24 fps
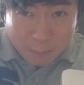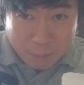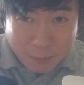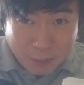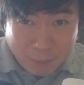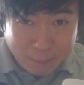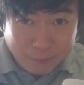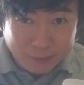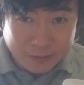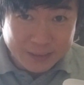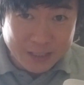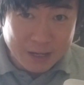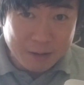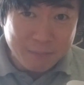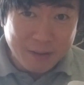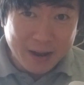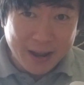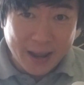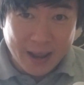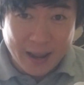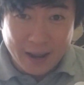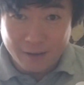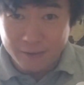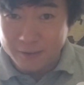people say my
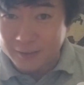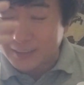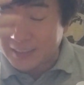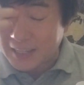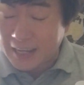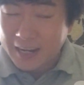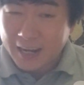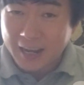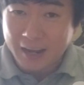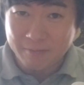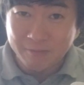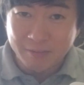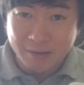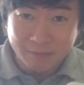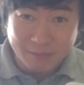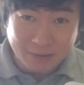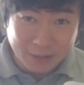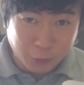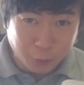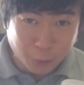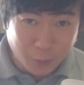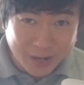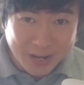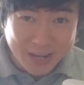hair looks like I'm in
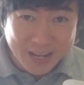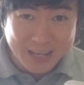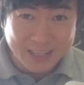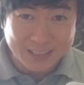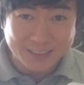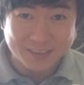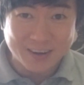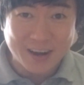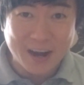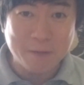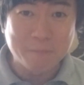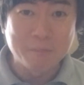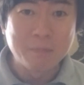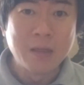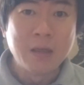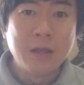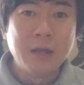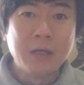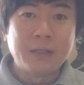my 20s, right?